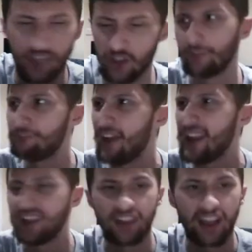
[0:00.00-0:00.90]
It's just a
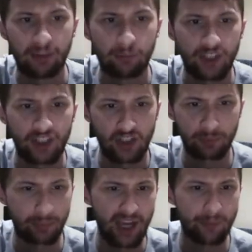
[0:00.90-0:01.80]
fake name.
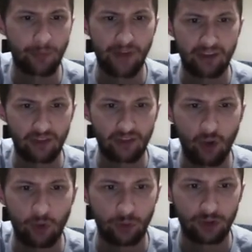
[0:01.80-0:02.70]
People that
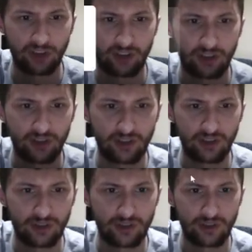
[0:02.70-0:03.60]
knows.
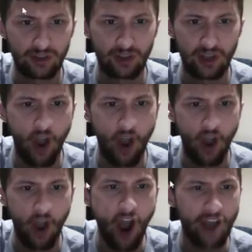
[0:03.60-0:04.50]

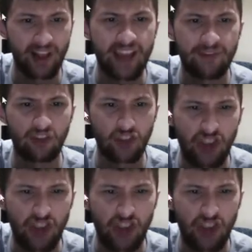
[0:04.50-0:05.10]
I don't even.